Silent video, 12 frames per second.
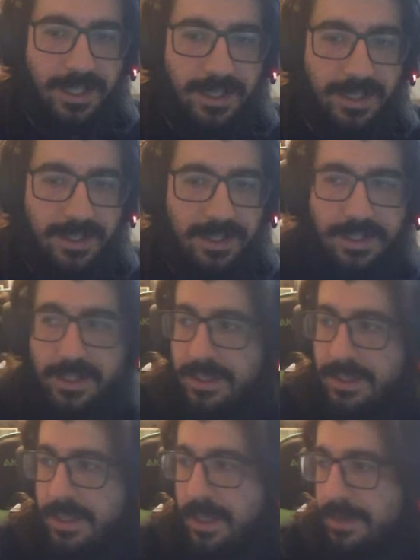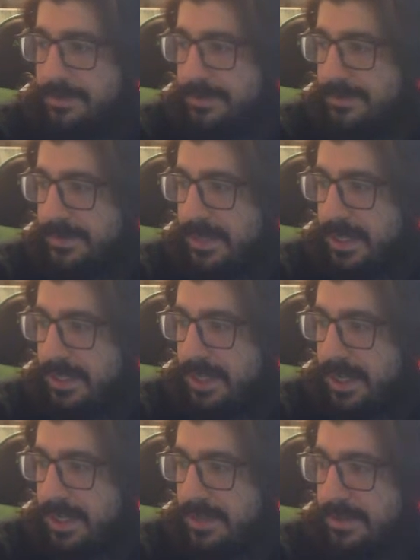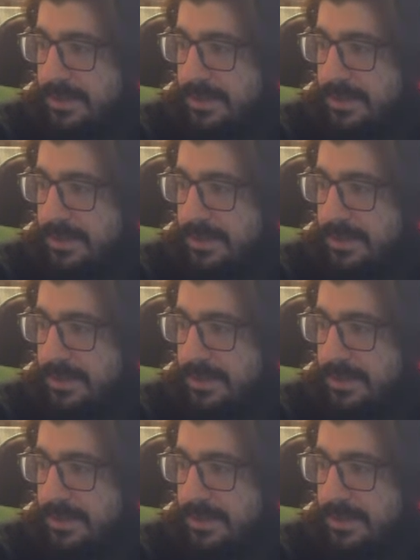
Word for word: y'all? Oh, that died.